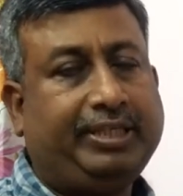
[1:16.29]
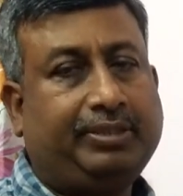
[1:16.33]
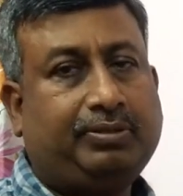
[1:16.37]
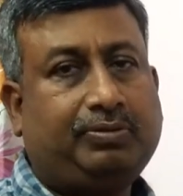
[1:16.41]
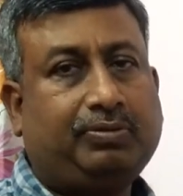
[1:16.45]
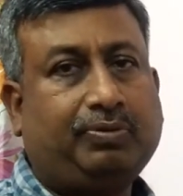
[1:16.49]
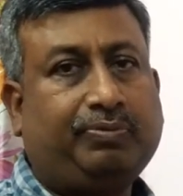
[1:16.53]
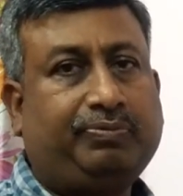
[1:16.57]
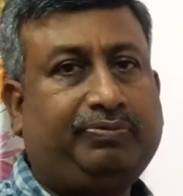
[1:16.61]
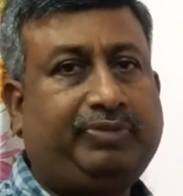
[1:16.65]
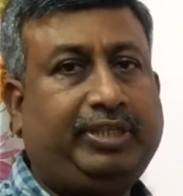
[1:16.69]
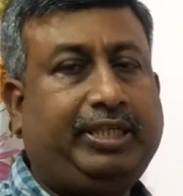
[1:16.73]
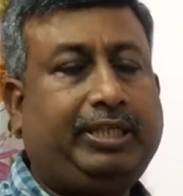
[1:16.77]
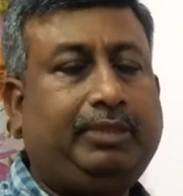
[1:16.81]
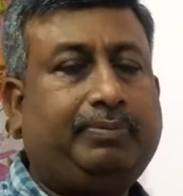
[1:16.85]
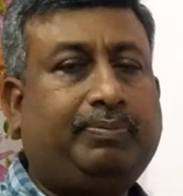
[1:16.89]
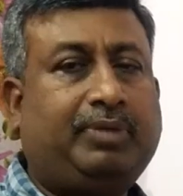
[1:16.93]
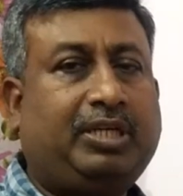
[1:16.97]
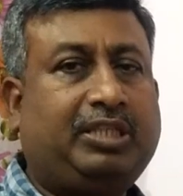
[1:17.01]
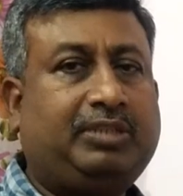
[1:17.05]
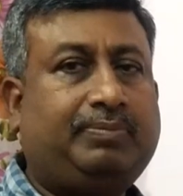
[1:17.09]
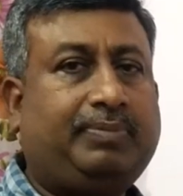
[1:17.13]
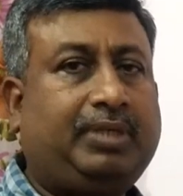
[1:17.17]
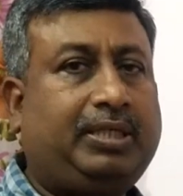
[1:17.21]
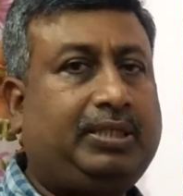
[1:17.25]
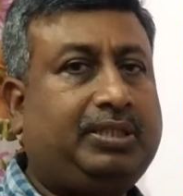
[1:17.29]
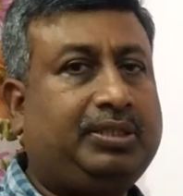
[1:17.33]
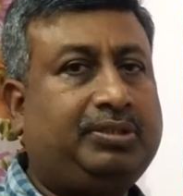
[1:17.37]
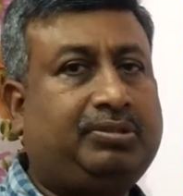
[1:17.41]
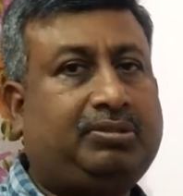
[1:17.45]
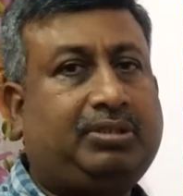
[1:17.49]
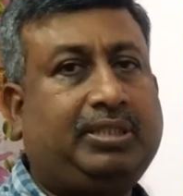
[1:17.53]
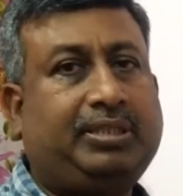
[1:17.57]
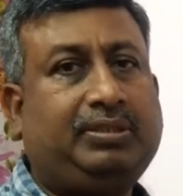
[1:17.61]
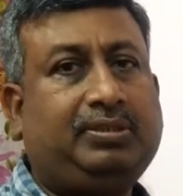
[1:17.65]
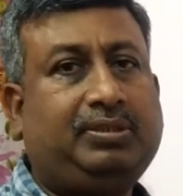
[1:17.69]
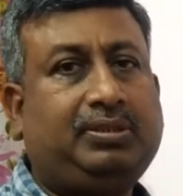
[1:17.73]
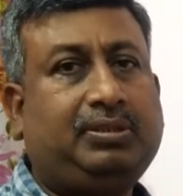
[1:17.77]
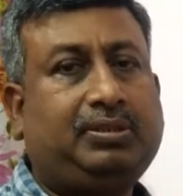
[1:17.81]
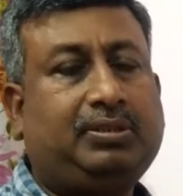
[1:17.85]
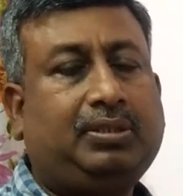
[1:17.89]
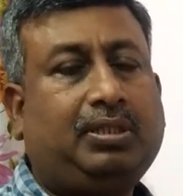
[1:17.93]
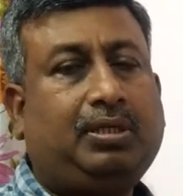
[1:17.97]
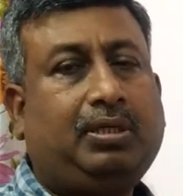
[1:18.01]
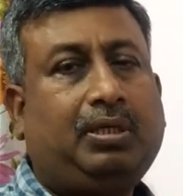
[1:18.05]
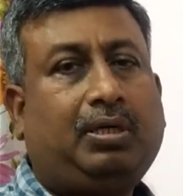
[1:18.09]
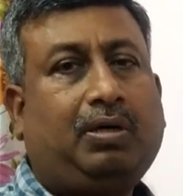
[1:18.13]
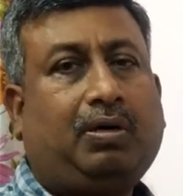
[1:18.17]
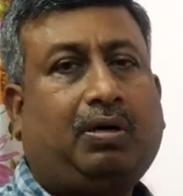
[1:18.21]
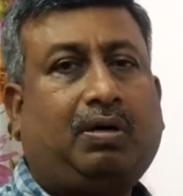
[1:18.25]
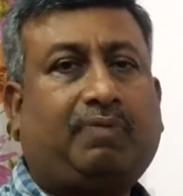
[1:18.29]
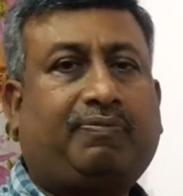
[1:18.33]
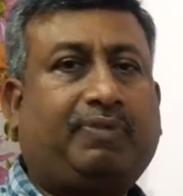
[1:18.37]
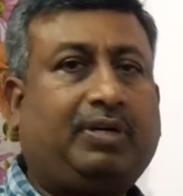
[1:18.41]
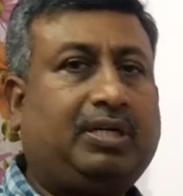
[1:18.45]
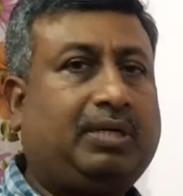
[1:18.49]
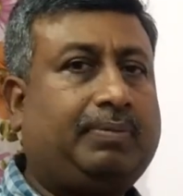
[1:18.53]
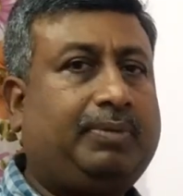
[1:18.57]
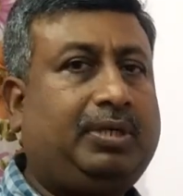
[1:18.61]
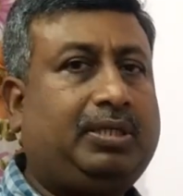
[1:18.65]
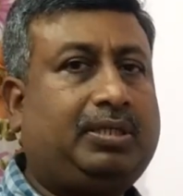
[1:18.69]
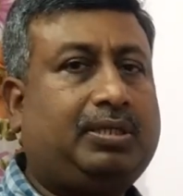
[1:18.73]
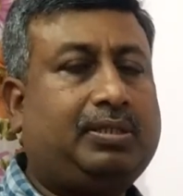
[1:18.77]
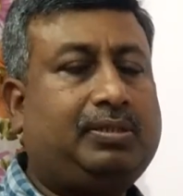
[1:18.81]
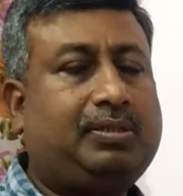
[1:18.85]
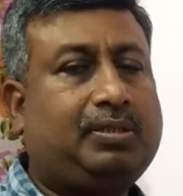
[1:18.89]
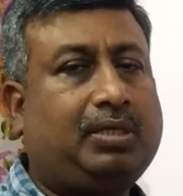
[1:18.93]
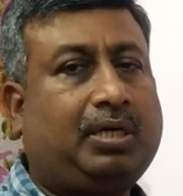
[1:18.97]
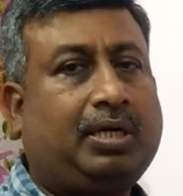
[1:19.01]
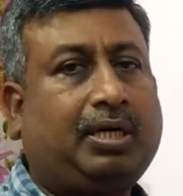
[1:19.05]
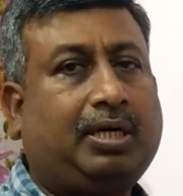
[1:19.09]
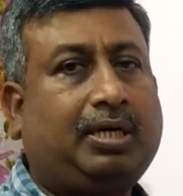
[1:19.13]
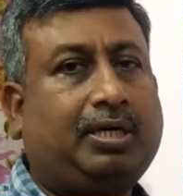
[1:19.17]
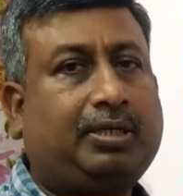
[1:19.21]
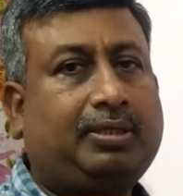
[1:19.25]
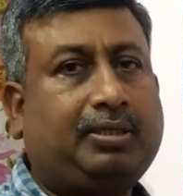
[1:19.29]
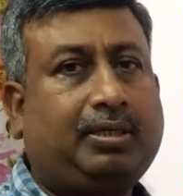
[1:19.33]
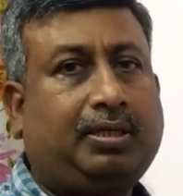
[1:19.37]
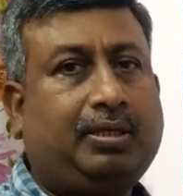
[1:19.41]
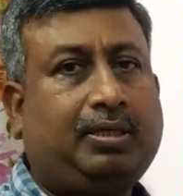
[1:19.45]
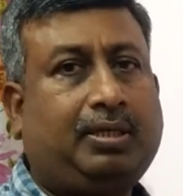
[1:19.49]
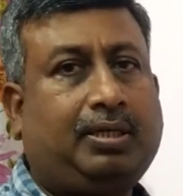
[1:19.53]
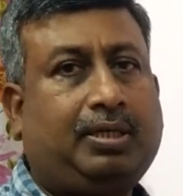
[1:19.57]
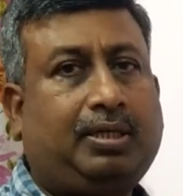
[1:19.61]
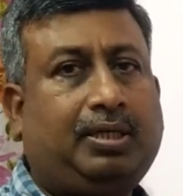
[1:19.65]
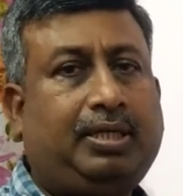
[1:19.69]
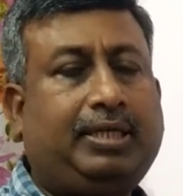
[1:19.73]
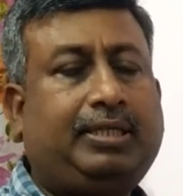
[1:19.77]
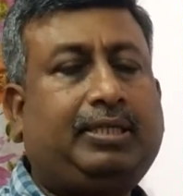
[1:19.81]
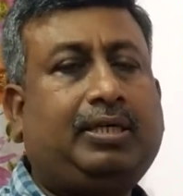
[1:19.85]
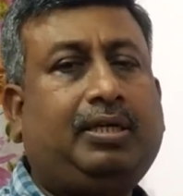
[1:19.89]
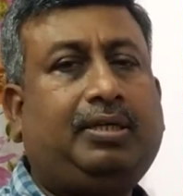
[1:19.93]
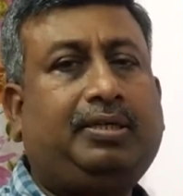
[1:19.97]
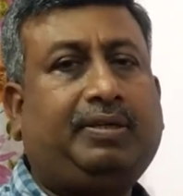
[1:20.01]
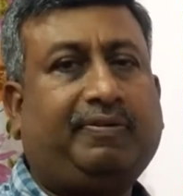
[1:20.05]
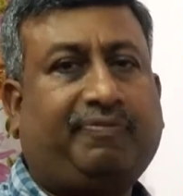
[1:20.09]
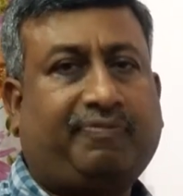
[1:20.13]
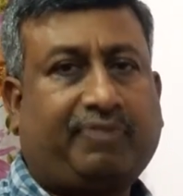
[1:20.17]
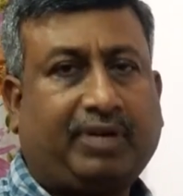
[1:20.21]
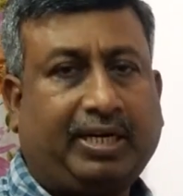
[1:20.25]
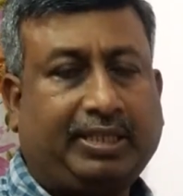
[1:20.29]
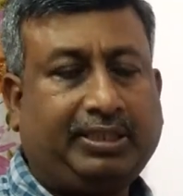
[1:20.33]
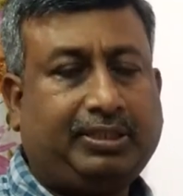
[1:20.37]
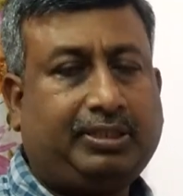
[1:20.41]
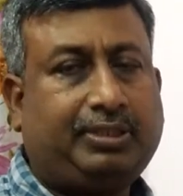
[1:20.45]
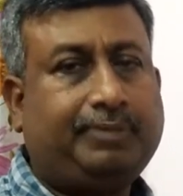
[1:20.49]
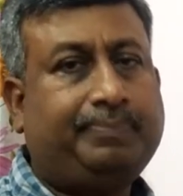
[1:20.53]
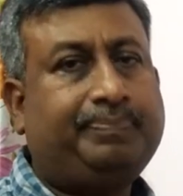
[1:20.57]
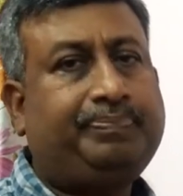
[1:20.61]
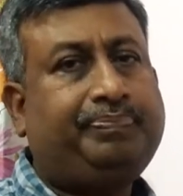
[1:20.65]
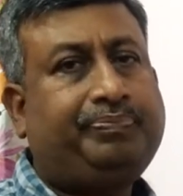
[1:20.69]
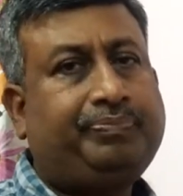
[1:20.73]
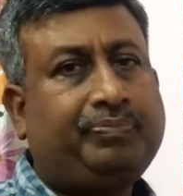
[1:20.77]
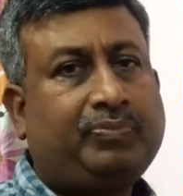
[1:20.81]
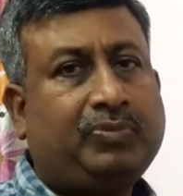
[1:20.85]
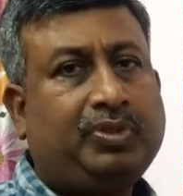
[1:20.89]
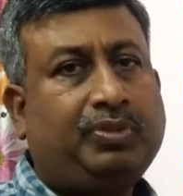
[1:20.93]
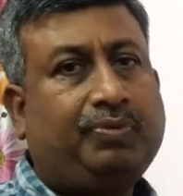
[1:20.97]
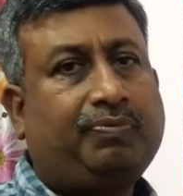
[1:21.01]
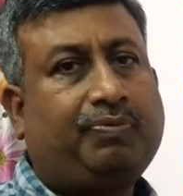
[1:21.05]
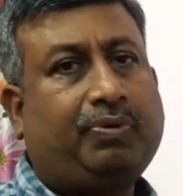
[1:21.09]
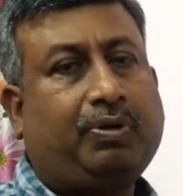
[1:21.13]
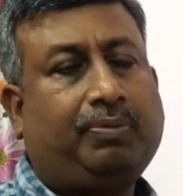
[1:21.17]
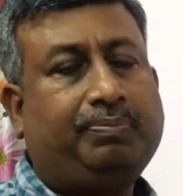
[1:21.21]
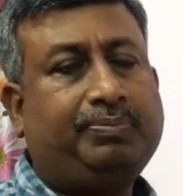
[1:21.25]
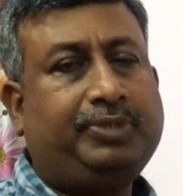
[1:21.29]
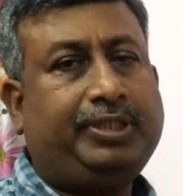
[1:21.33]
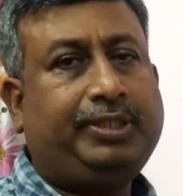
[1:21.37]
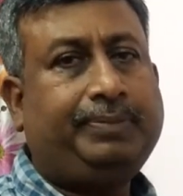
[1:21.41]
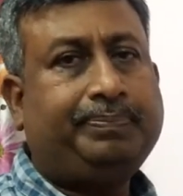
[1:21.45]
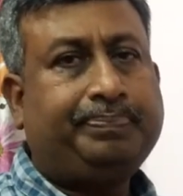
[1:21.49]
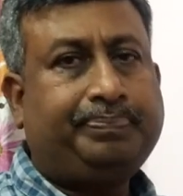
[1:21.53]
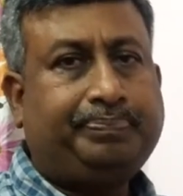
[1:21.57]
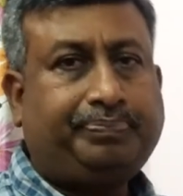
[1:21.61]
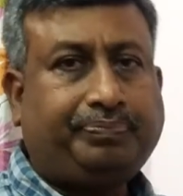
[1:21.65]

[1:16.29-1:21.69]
So, weed management strategies or fundamentals are little different from the